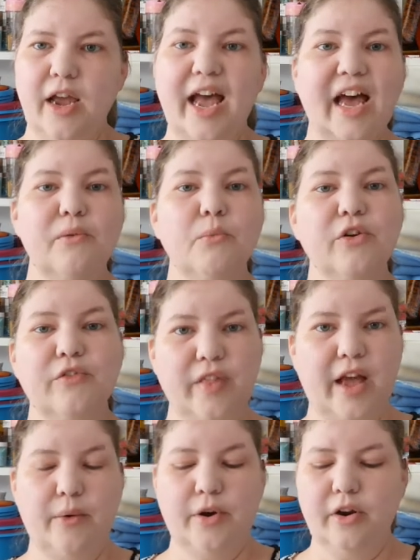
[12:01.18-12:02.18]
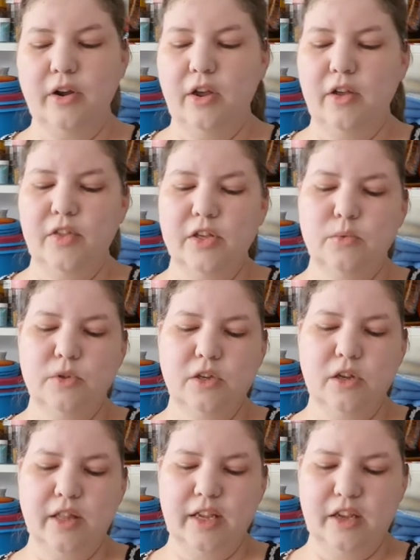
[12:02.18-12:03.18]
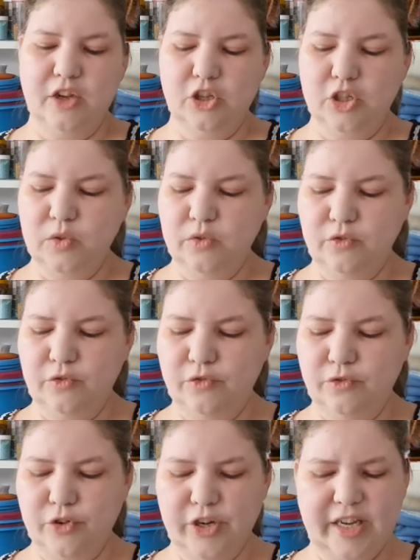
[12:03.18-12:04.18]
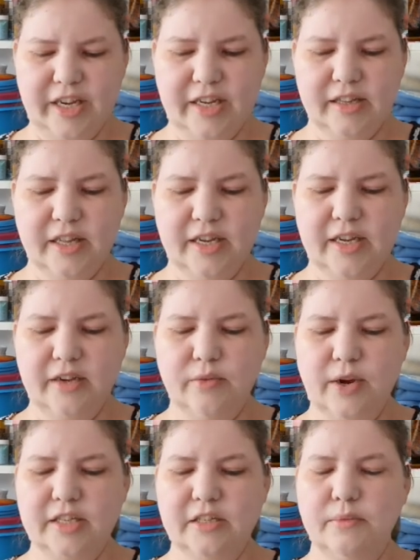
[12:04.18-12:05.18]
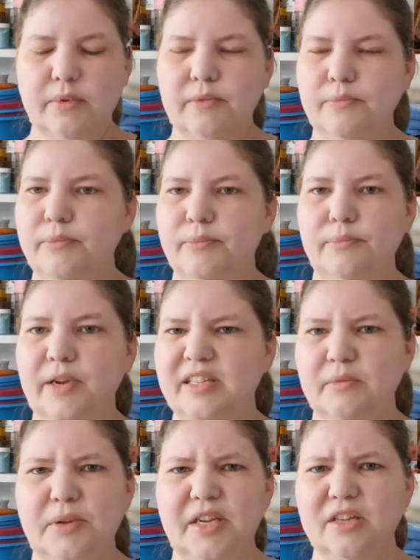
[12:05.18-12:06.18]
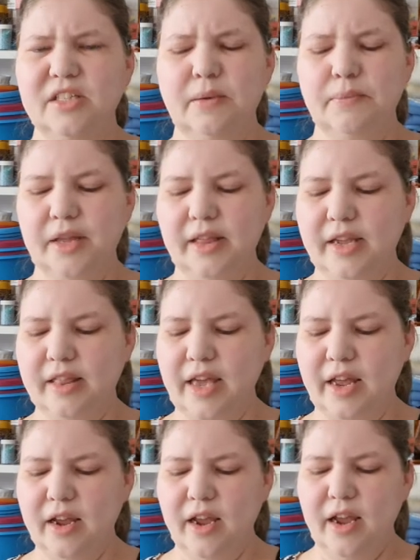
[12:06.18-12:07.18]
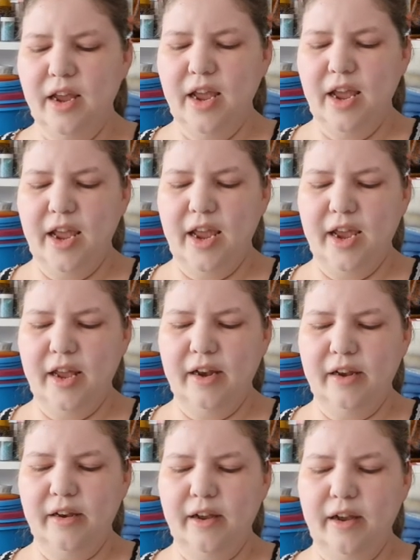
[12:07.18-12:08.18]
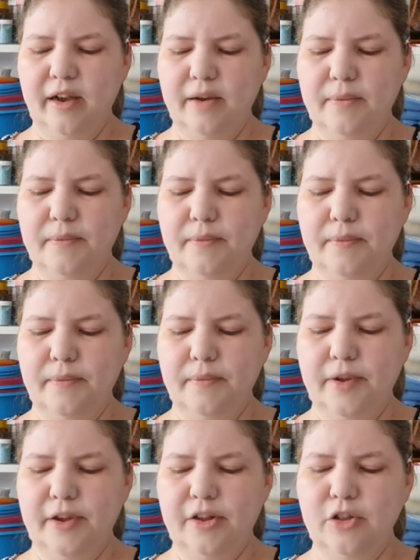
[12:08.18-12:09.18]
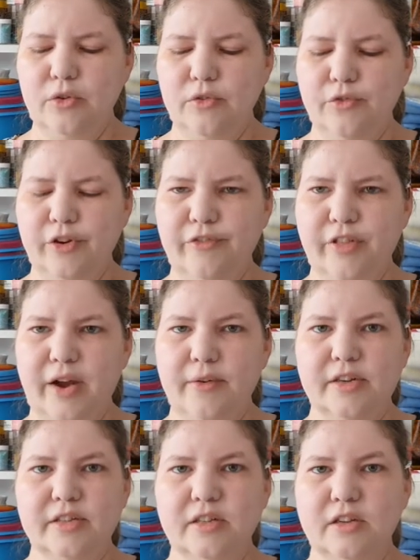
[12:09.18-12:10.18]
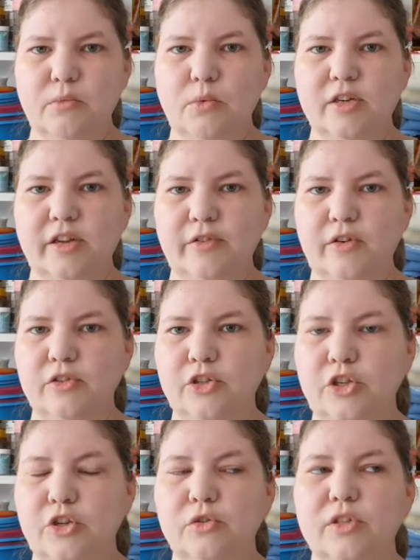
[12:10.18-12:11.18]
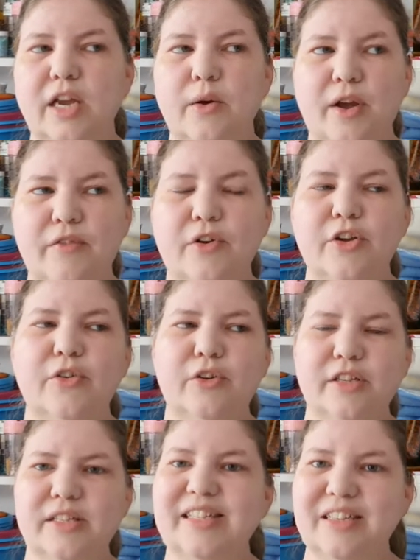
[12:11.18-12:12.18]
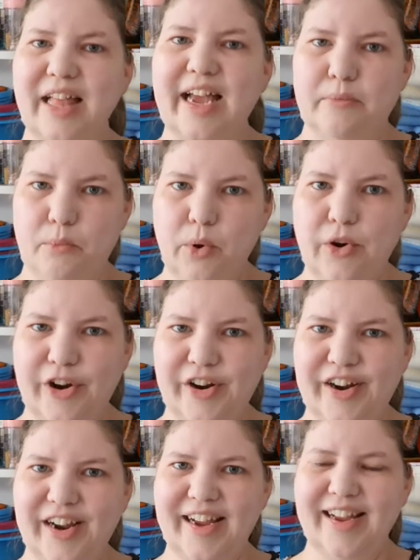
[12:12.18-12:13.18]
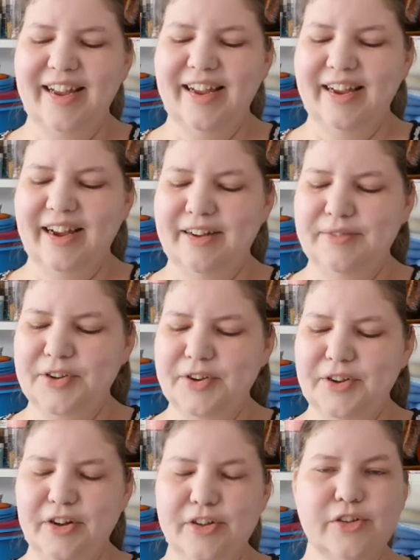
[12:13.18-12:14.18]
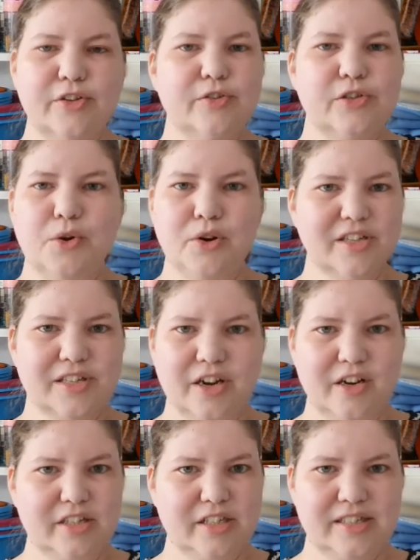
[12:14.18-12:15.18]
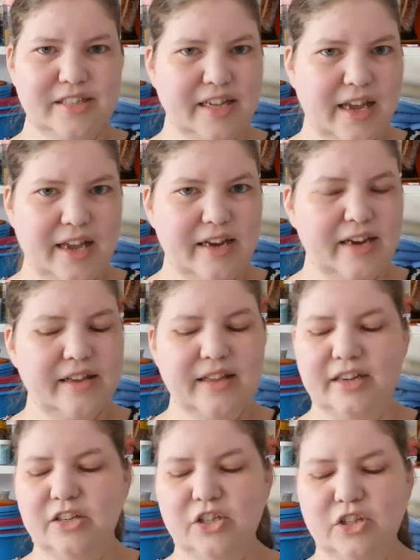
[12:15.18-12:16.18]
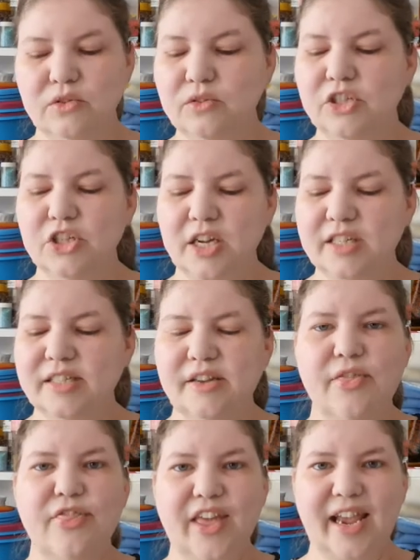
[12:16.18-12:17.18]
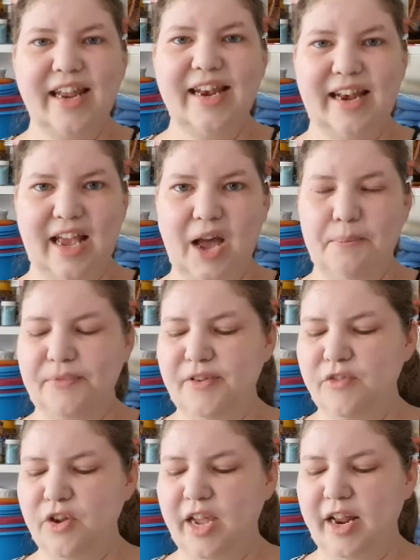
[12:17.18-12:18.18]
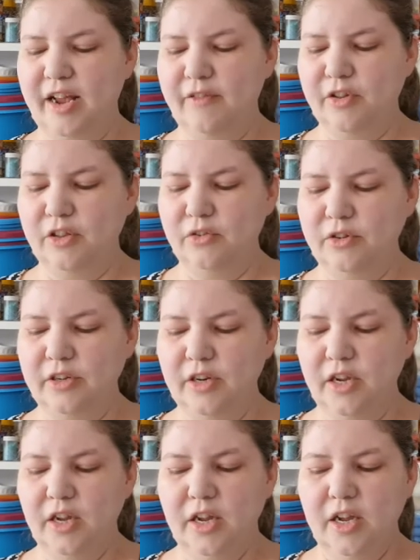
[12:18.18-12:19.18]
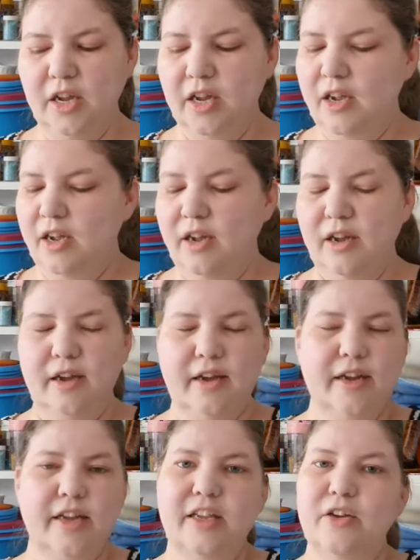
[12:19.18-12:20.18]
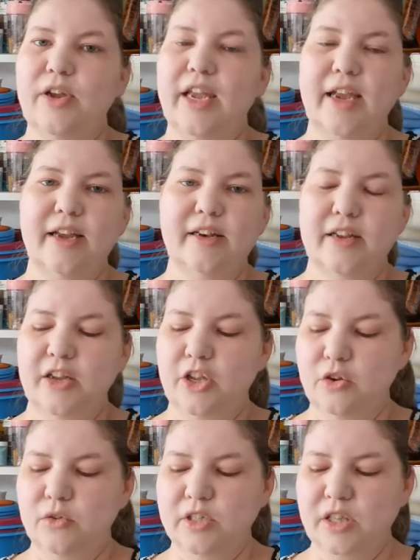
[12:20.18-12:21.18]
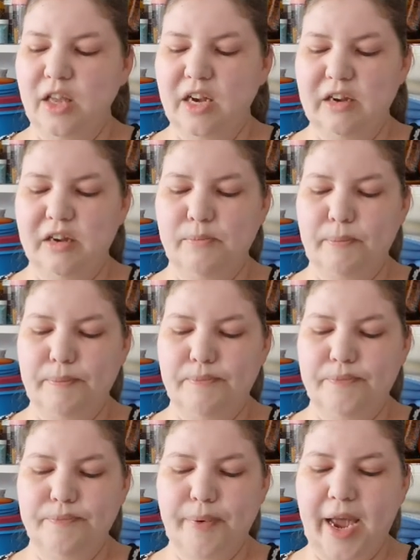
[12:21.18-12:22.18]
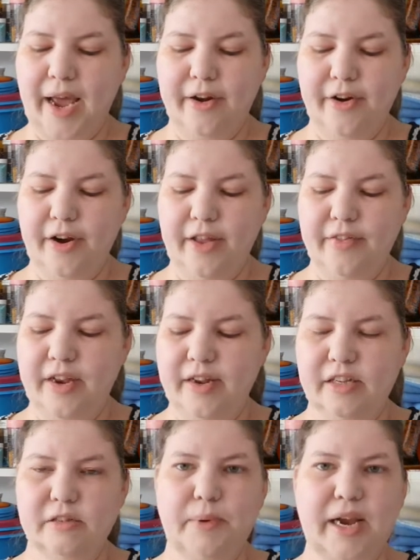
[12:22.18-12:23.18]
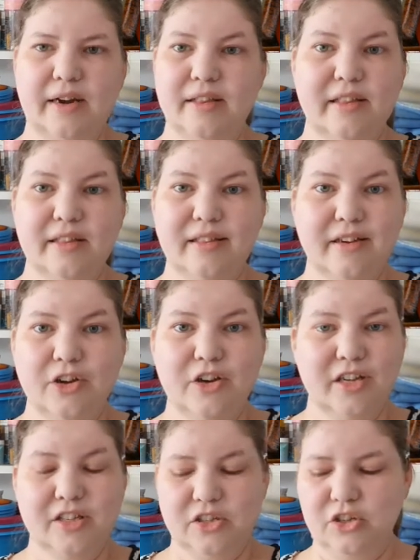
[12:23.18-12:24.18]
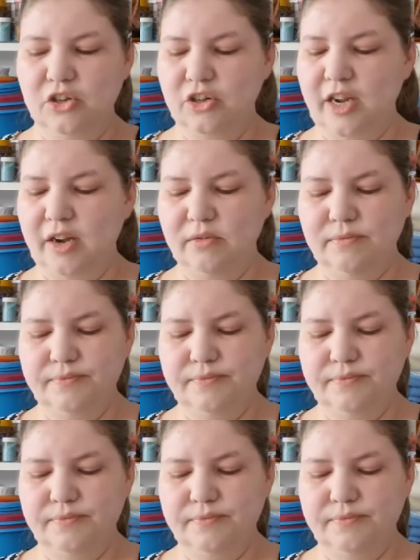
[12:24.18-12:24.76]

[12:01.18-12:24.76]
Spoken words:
Add more flour. This was on like a gluten-free like recipe or something like that. And gluten-free flour is a little more difficult to use. However, you can still add more. You can also use cornstarch instead. Like, just thicken it up if you can't have gluten. You can't use thin batter and then expect the cookies to turn out.